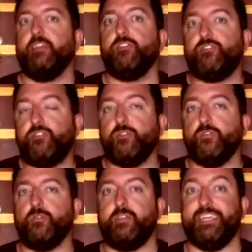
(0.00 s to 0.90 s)

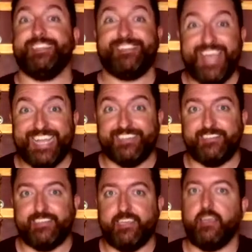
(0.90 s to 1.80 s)
to the
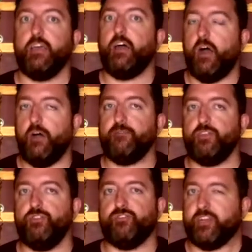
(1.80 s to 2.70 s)
intent of the
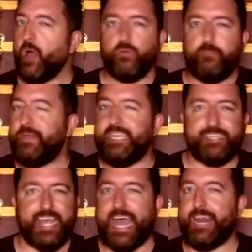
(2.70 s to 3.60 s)
user. And I'll repeat
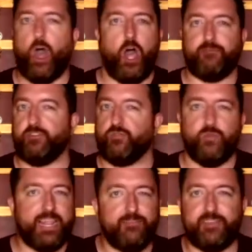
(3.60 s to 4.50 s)
that often.
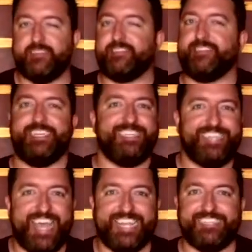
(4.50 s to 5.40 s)
Relevance,
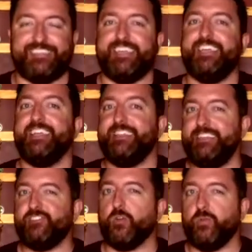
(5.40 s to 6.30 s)
intent,
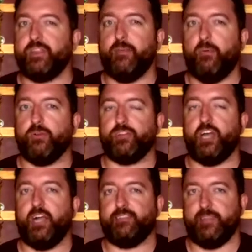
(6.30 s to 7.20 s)
these are really important
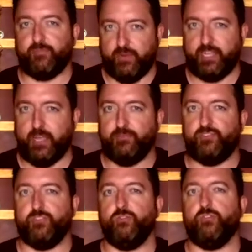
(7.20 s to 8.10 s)
concepts when it comes
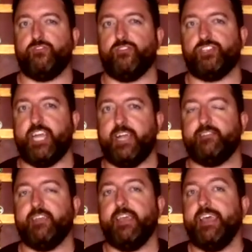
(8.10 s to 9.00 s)
to Google search ads.